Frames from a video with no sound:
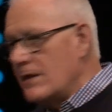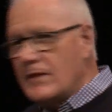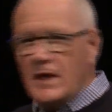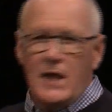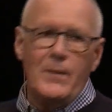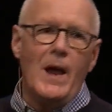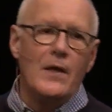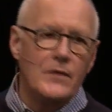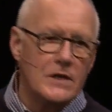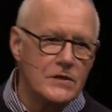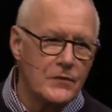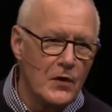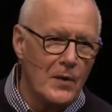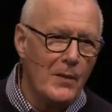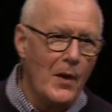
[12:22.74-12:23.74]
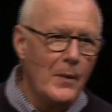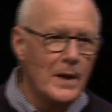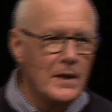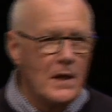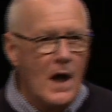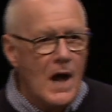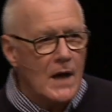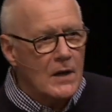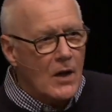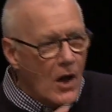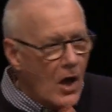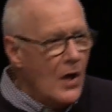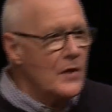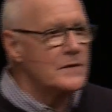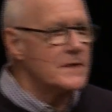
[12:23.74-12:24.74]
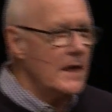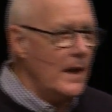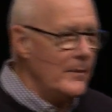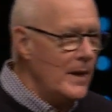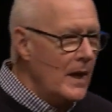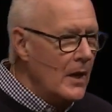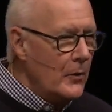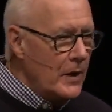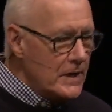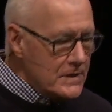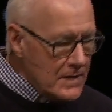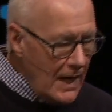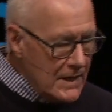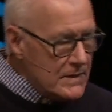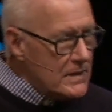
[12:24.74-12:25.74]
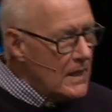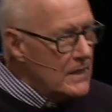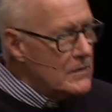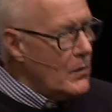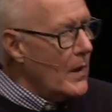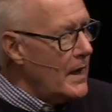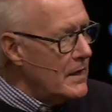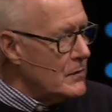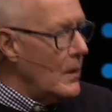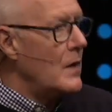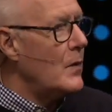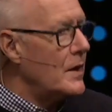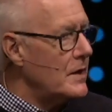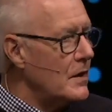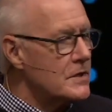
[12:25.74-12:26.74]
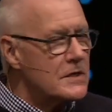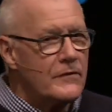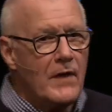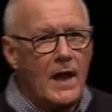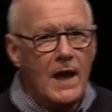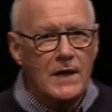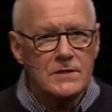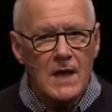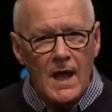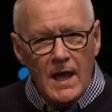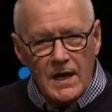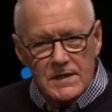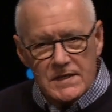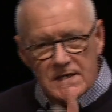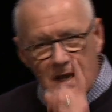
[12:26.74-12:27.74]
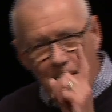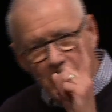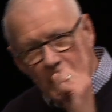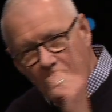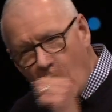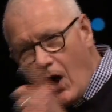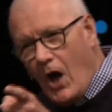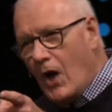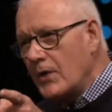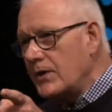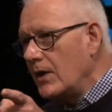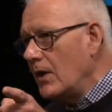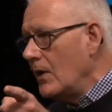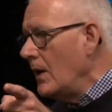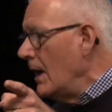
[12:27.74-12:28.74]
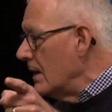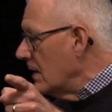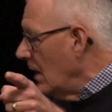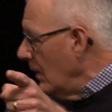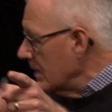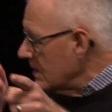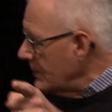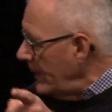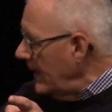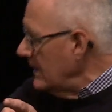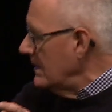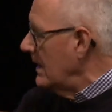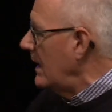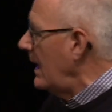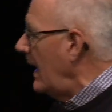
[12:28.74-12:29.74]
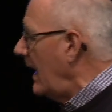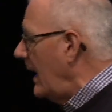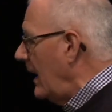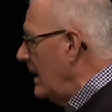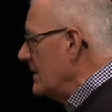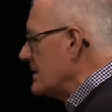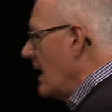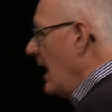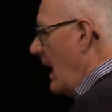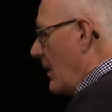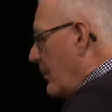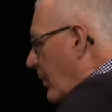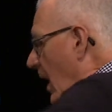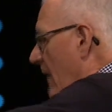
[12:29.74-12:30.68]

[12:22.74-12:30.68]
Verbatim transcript: Now, think about this for a moment. God calls him when he's 19, 20, 21 years of age, and he says, I'm going to call you to go and speak to kings and